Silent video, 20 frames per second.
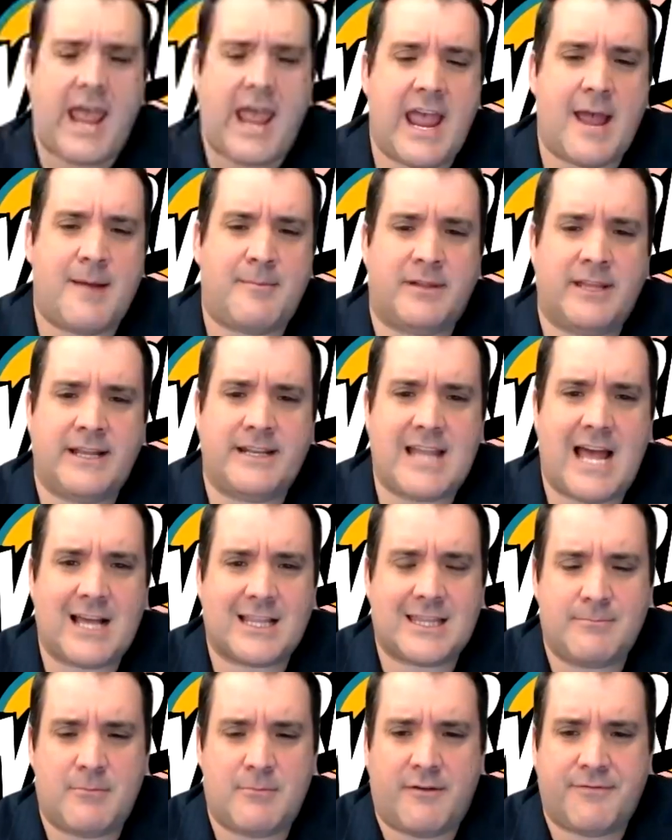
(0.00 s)
Emily, knock
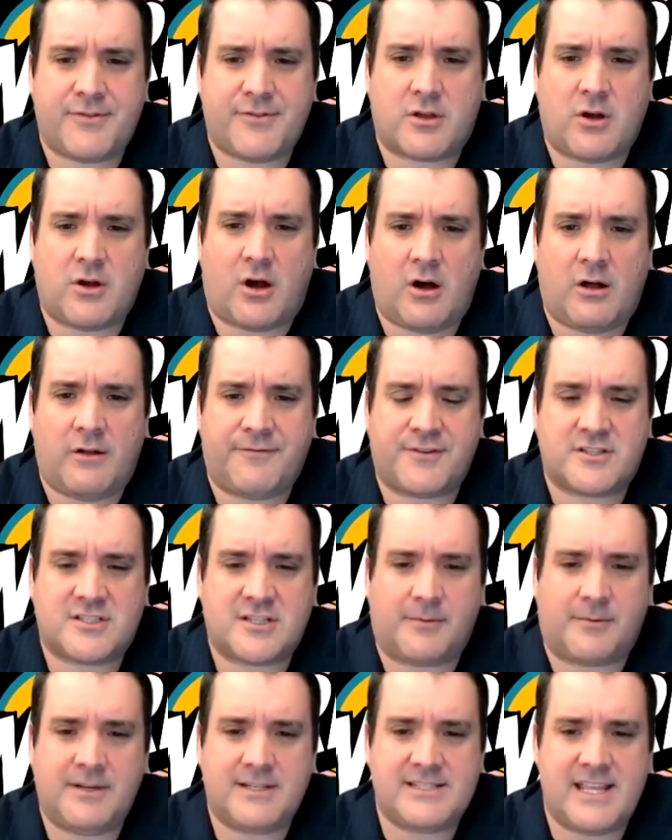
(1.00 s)
them off the call. For
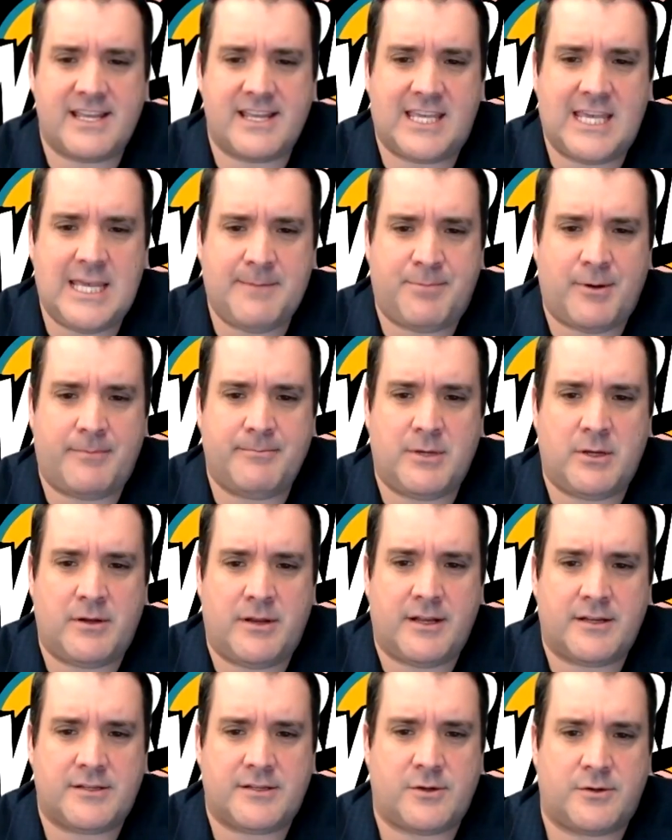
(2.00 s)
some reason, they keep on
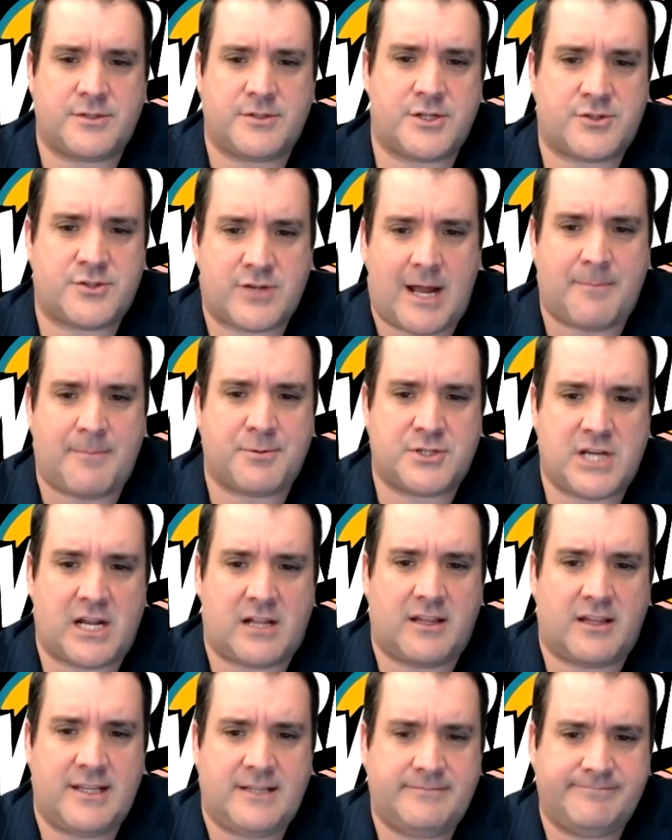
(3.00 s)
muting. so just drop
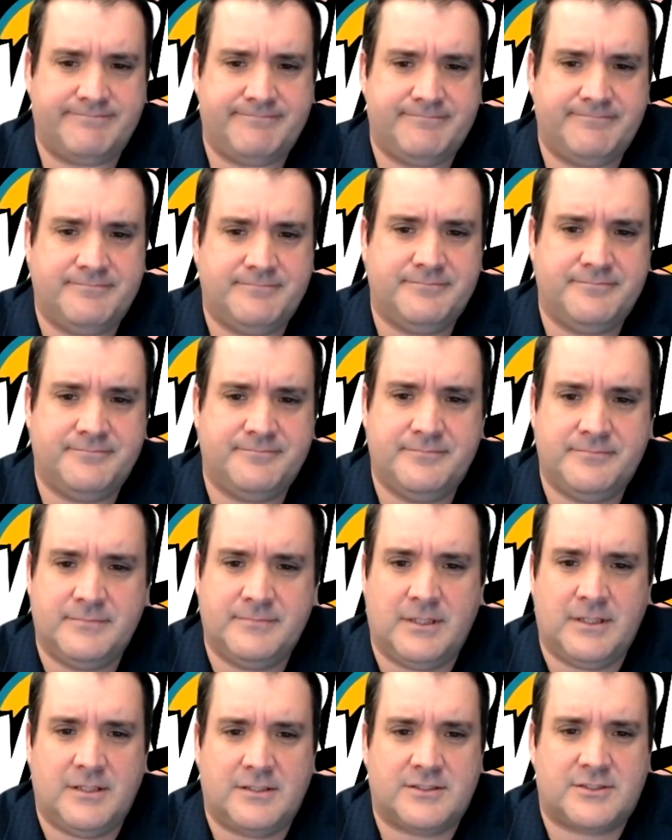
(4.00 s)
Shelly.
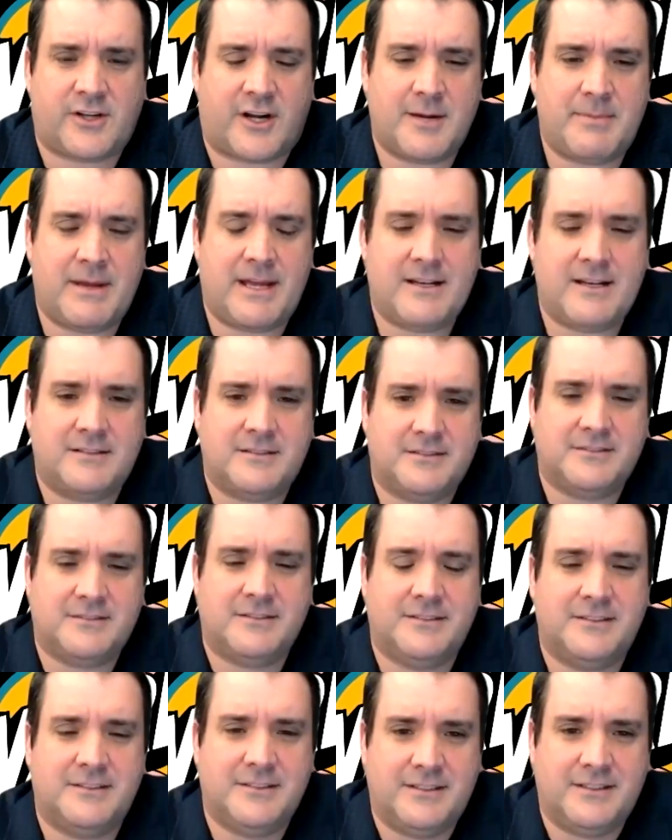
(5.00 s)
Sorry, Ben.
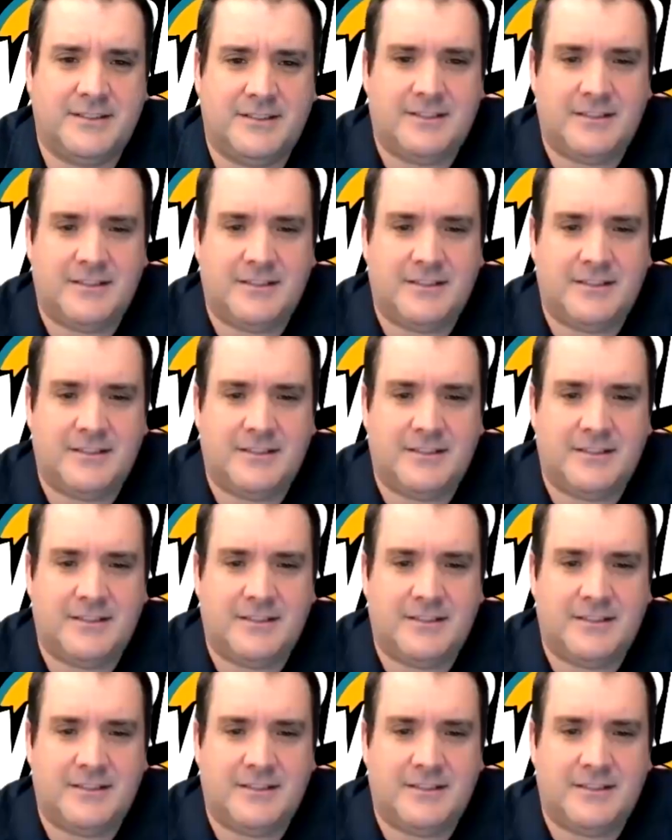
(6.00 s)
All